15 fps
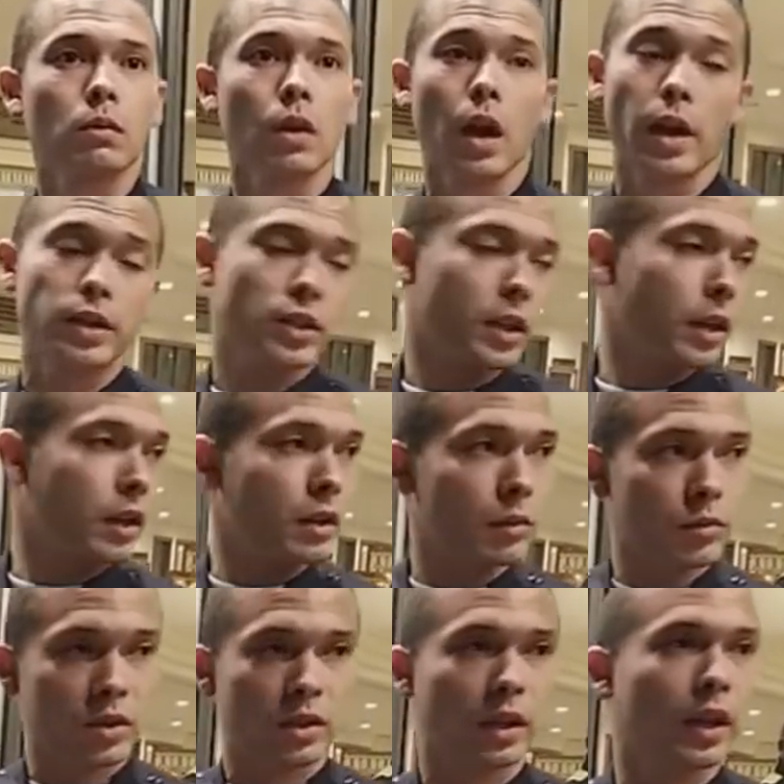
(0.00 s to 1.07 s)
I educated
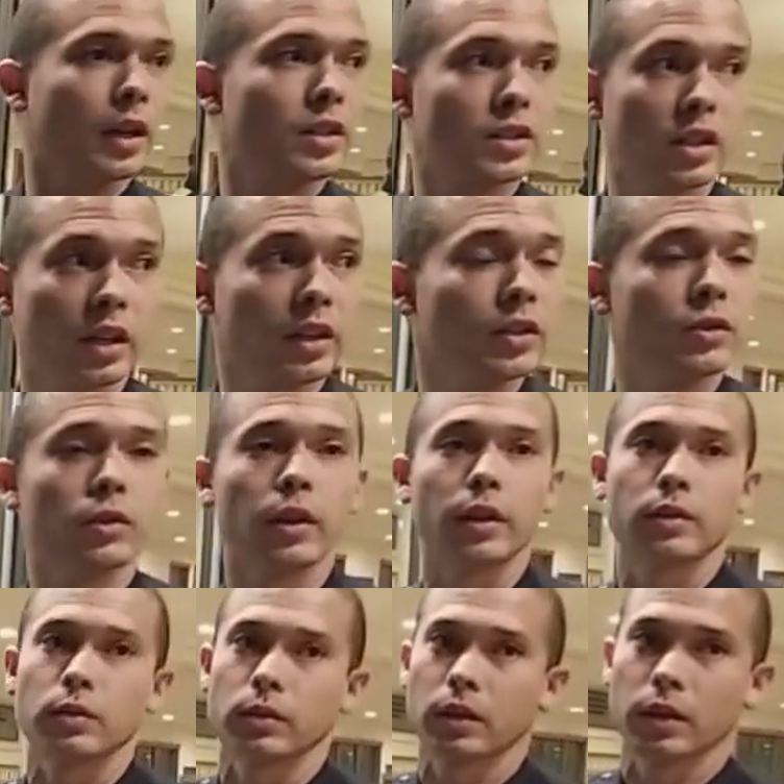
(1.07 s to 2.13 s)
them just like I educated you
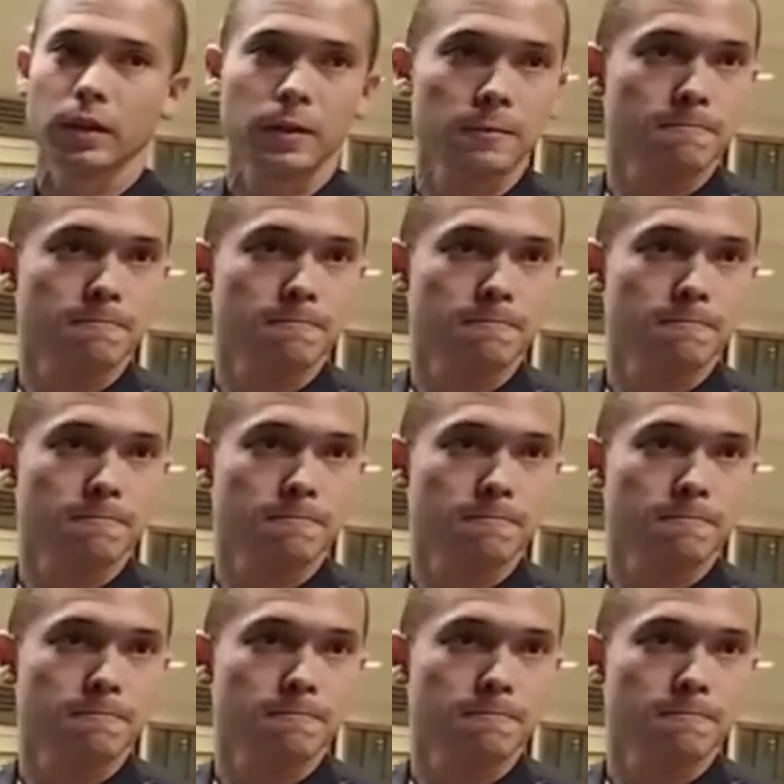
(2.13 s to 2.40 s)
guys, okay?